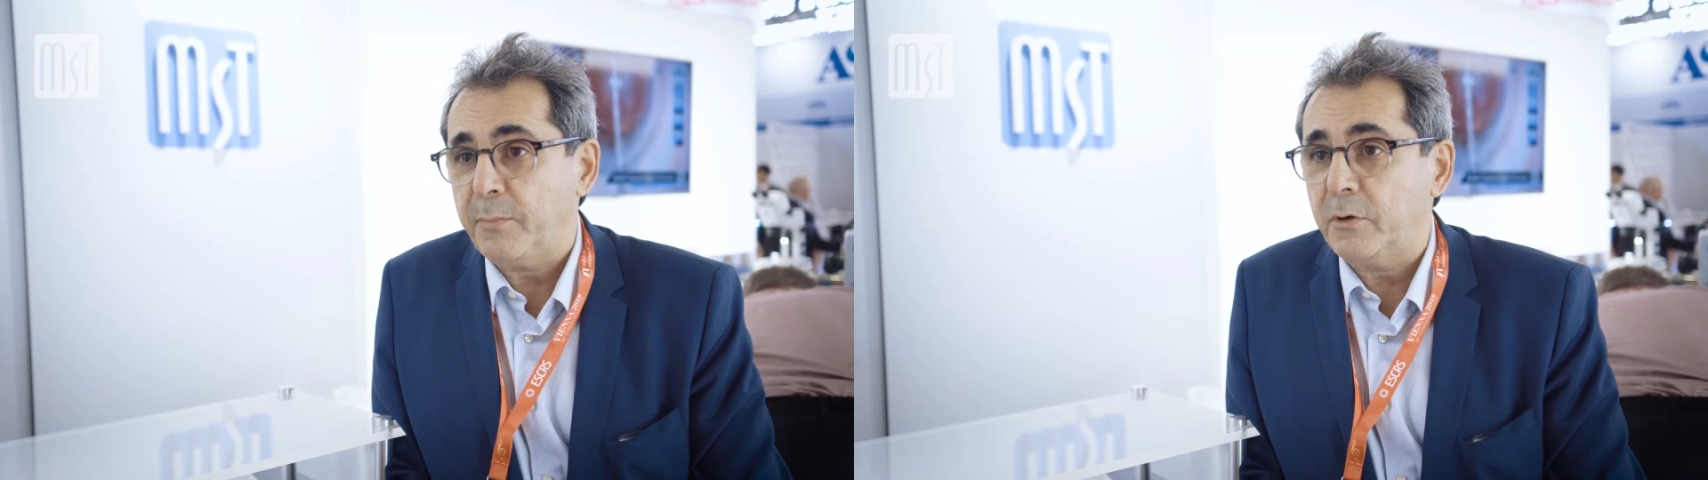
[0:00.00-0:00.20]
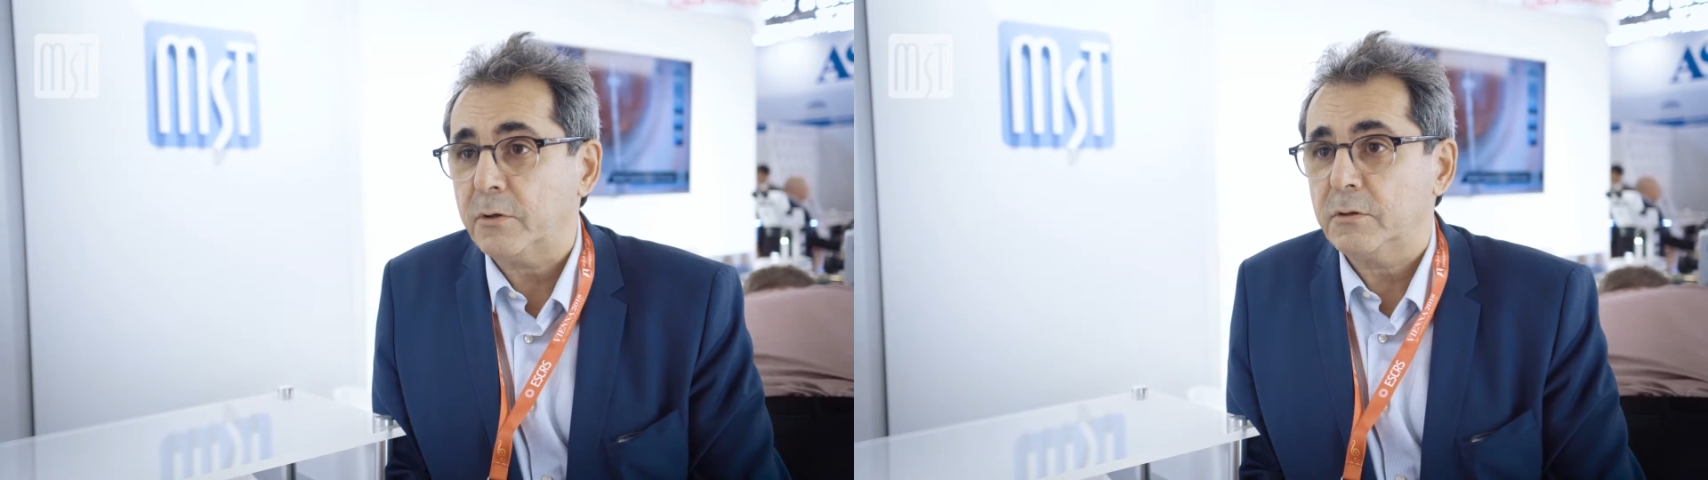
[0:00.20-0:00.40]

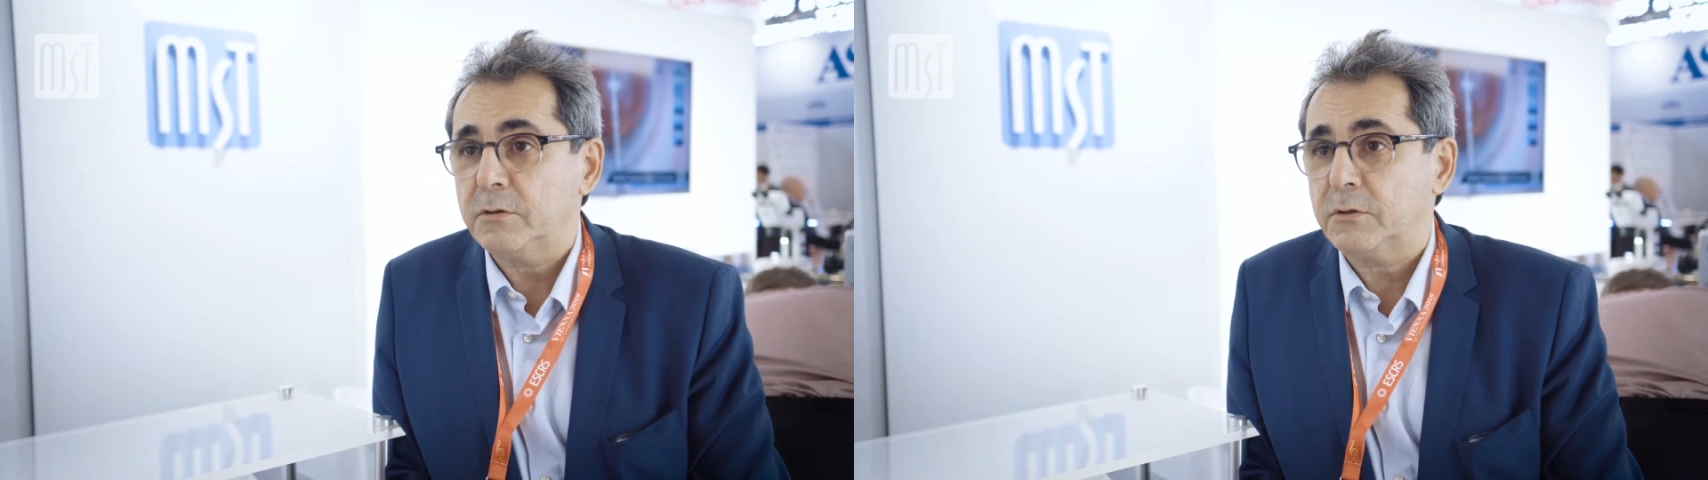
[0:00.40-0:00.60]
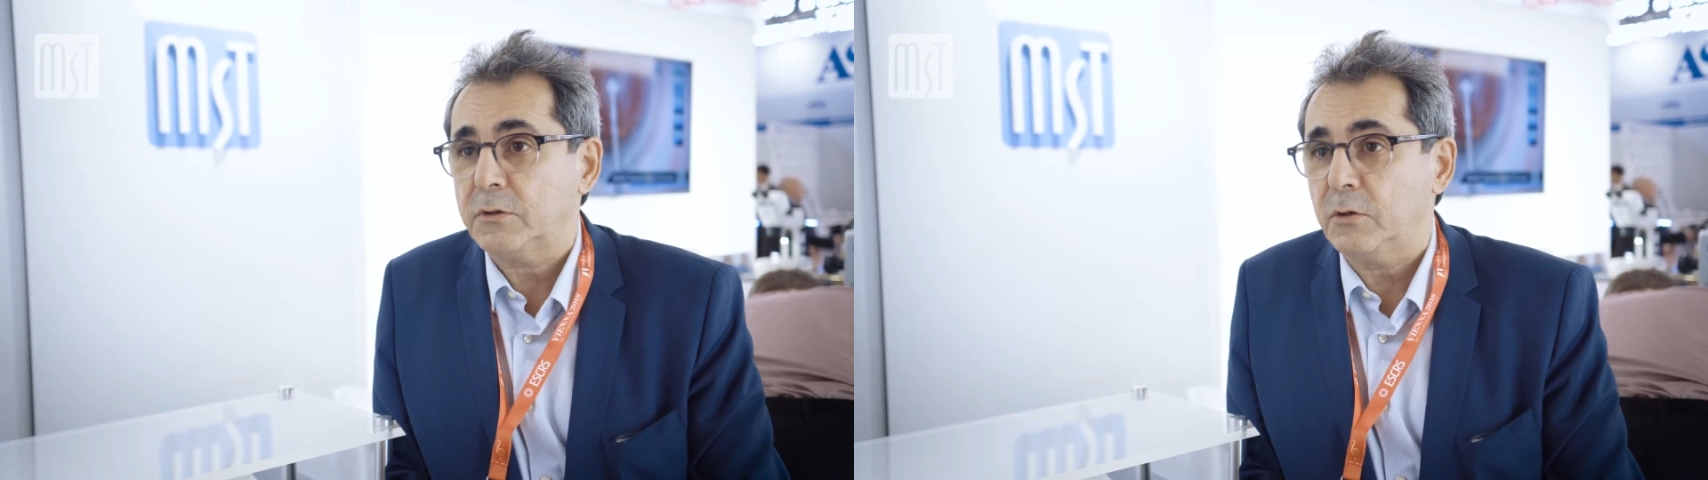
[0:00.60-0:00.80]

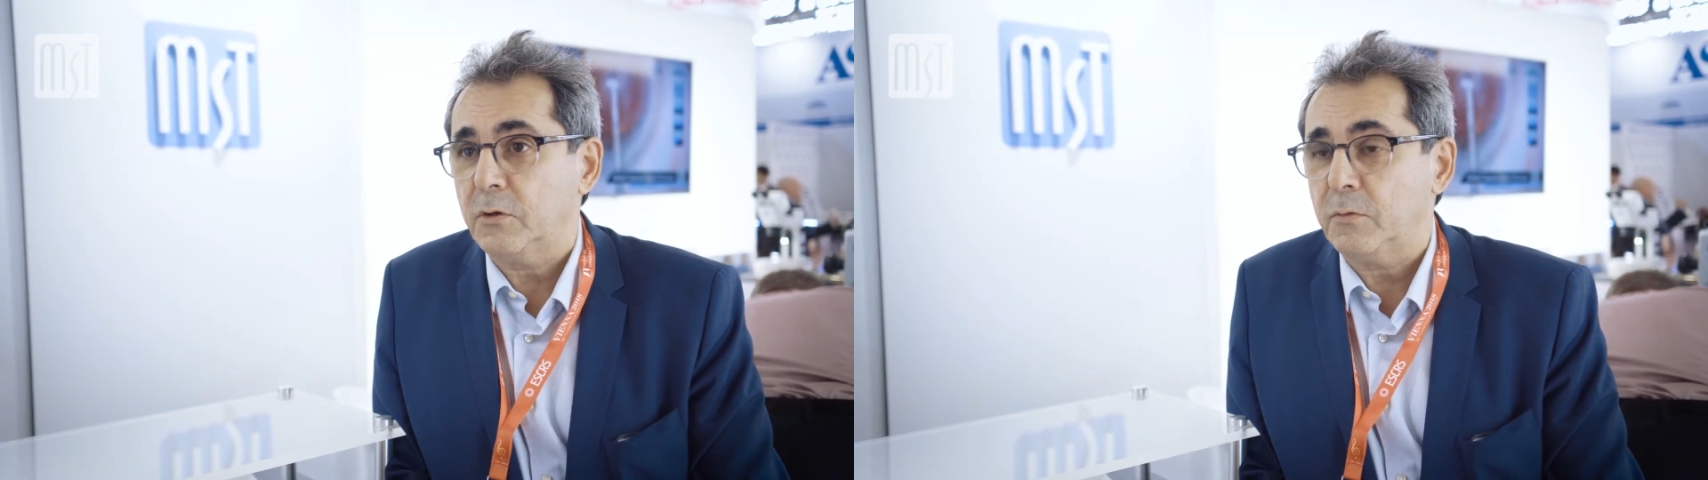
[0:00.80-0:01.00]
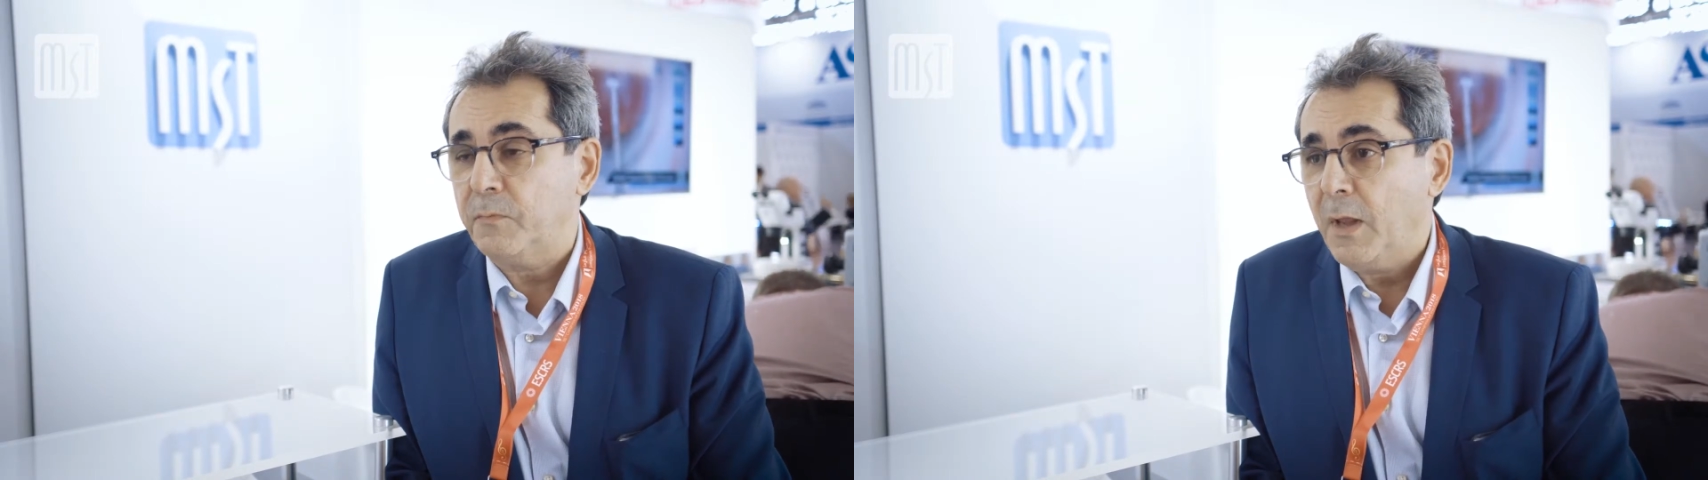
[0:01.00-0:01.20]
blockers,
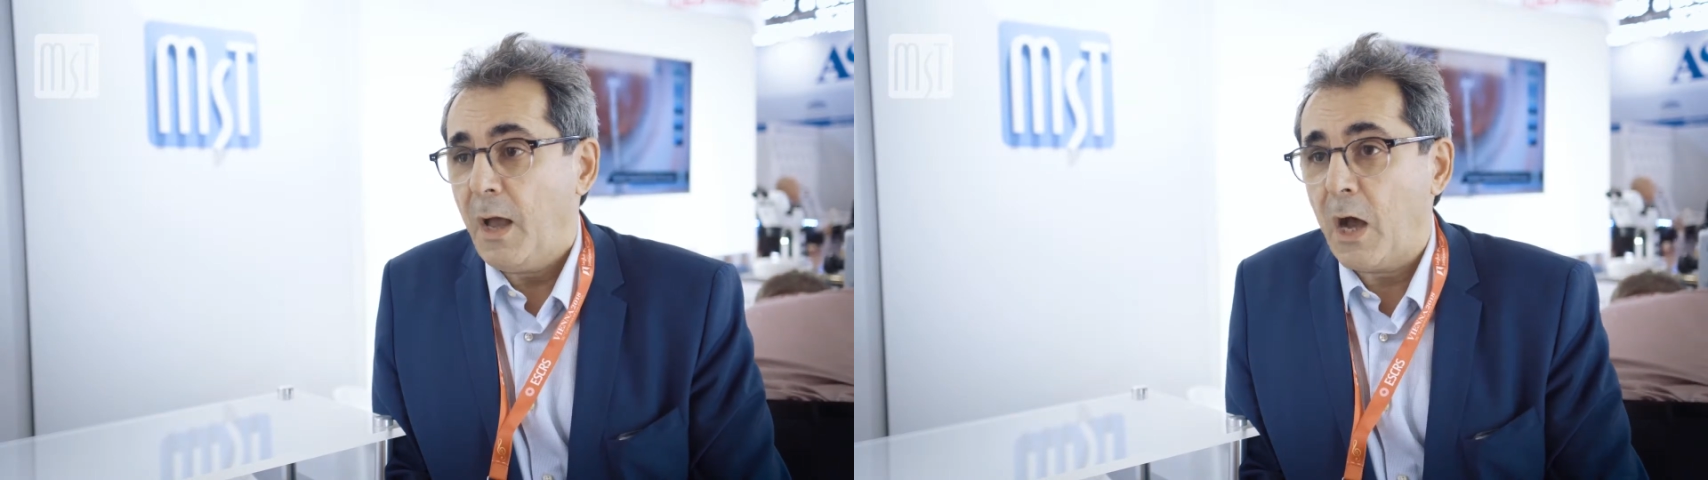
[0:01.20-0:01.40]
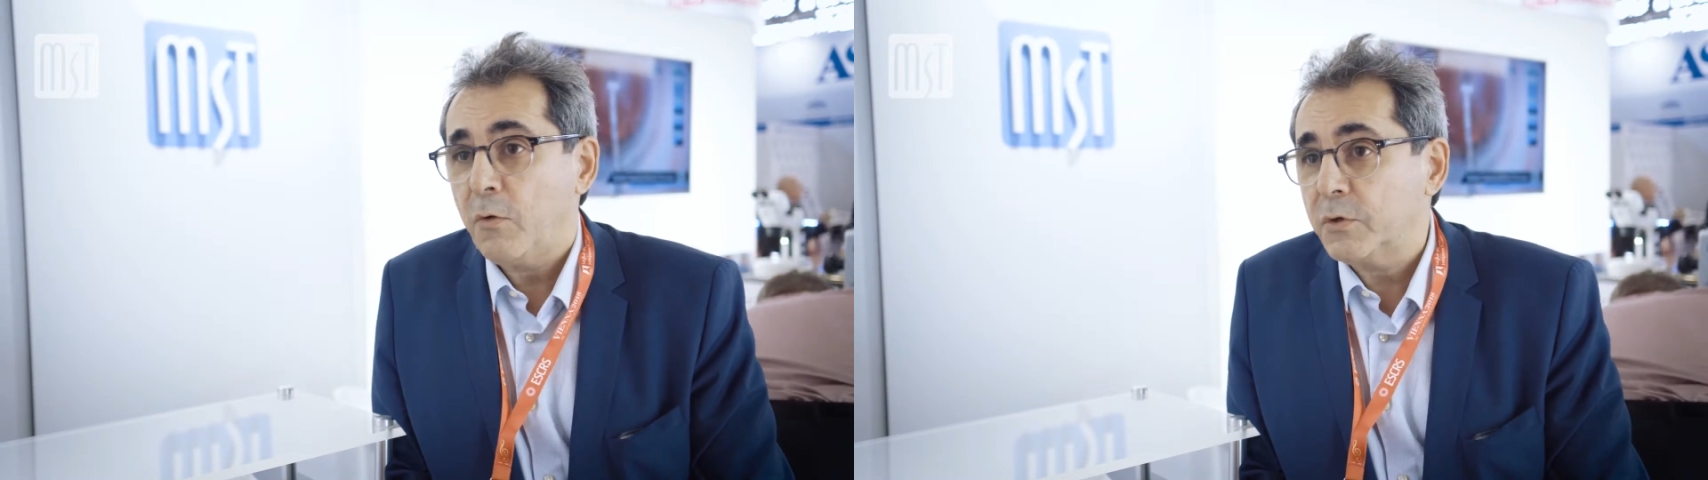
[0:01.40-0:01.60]
so
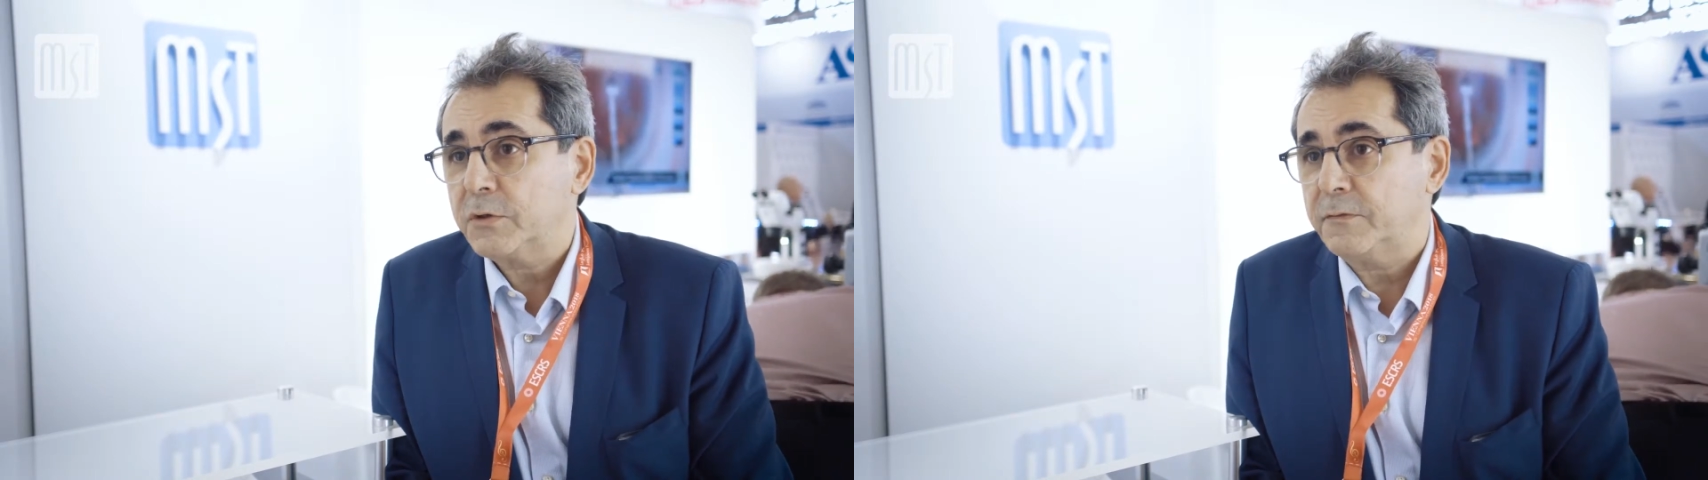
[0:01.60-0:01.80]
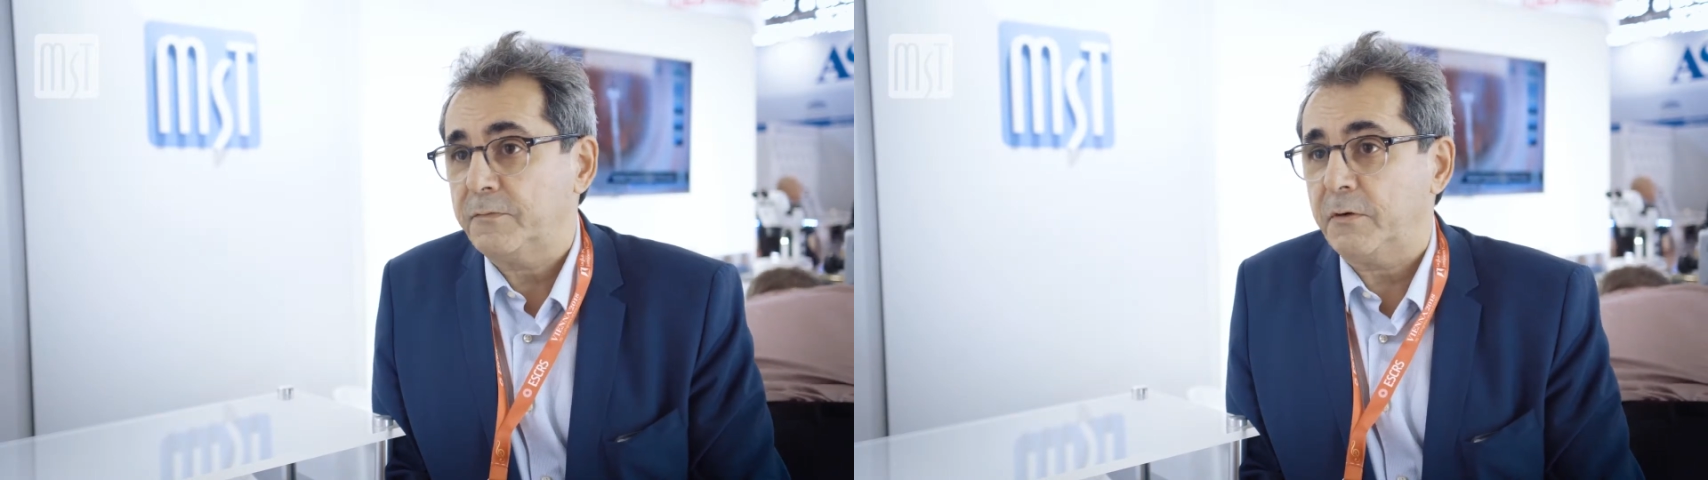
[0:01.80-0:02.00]
I
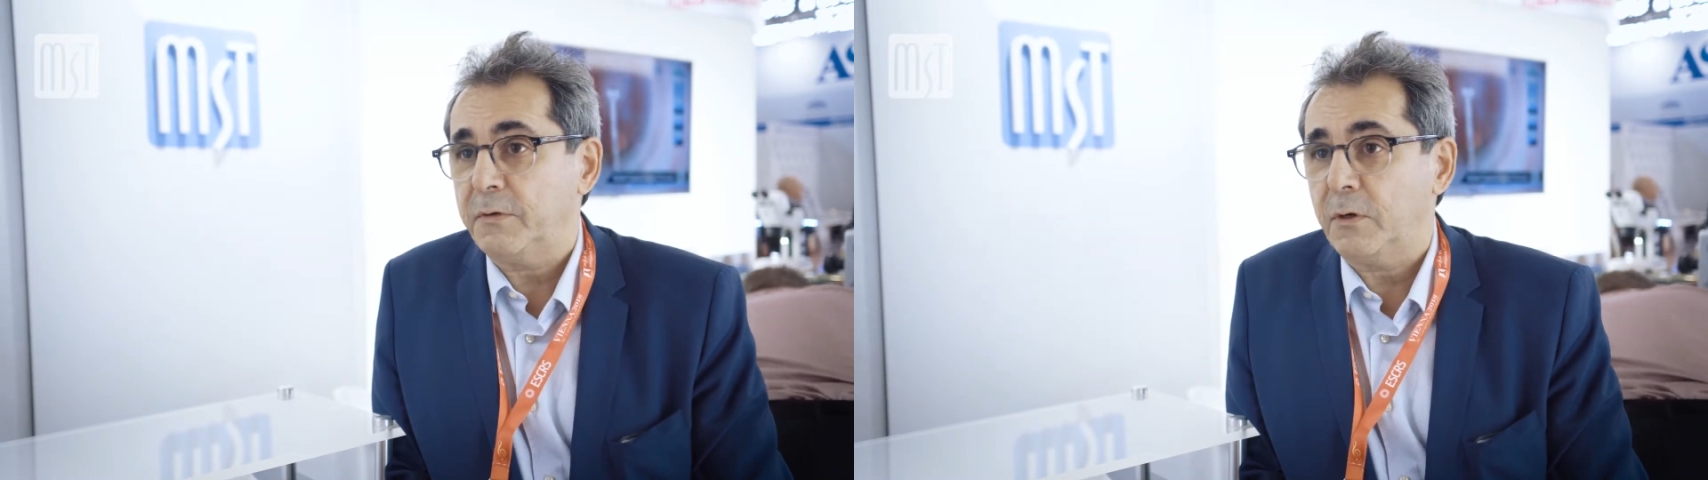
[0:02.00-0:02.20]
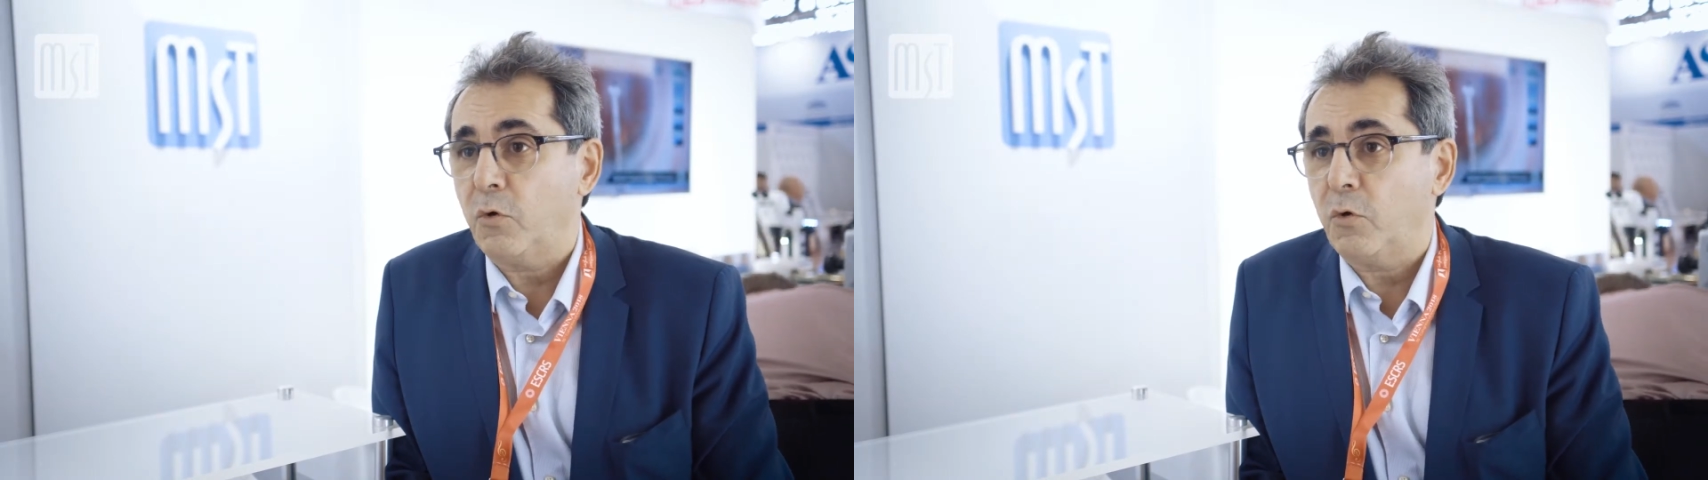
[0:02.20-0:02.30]
was very